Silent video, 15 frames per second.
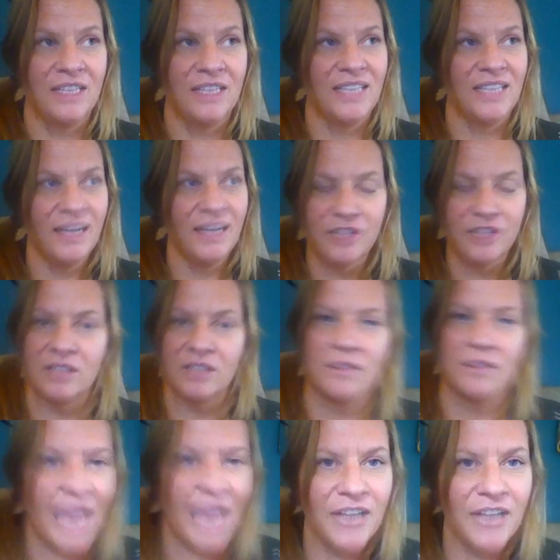And instead of just
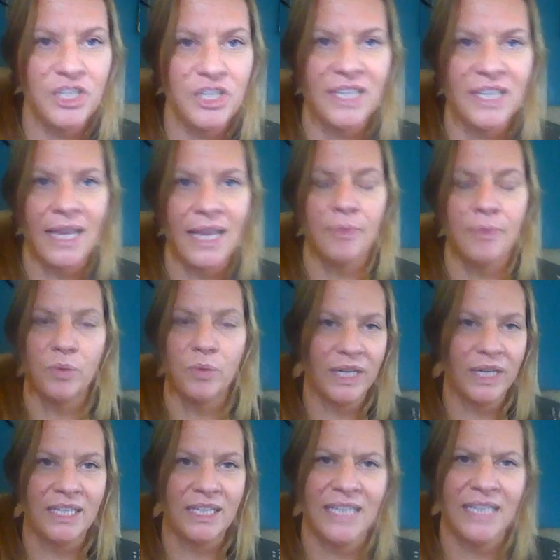lashing at them and
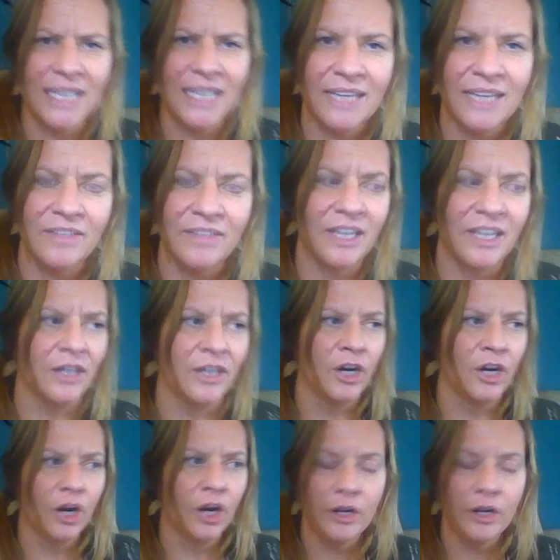wanting to get even and